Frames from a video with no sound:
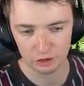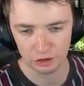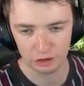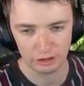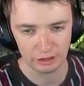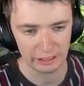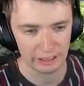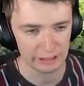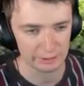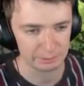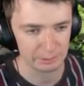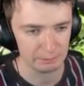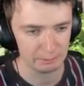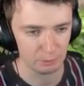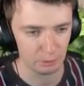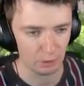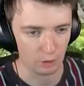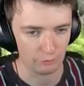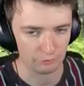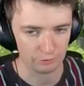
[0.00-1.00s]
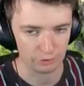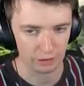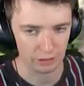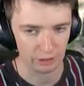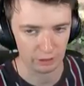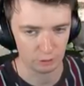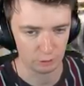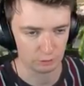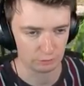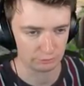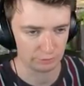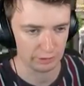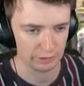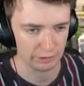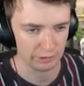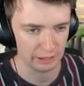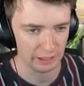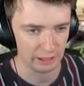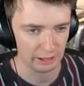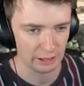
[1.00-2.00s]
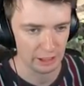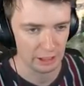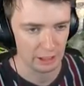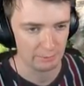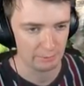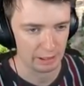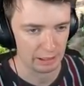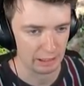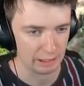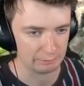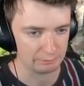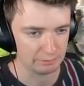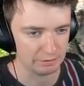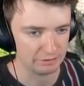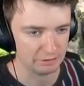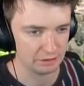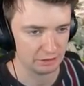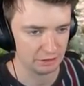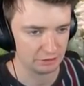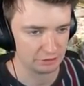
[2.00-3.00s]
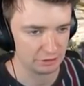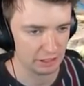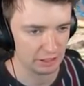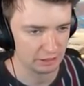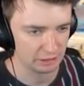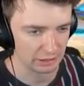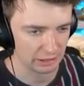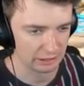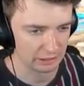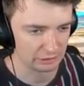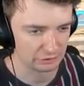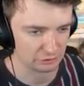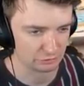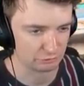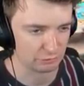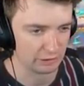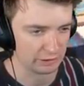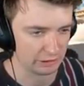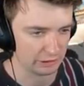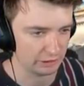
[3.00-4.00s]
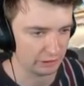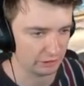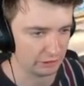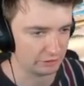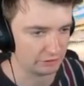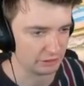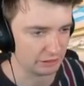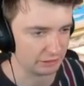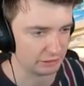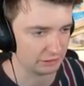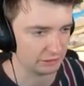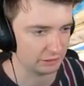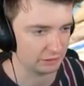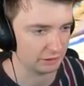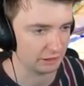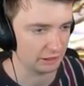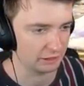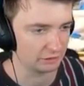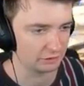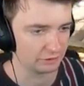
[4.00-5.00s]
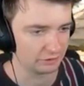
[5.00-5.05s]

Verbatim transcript: You can catch people off guard who are reading that by, like, missing an attack and then just running in and attacking again.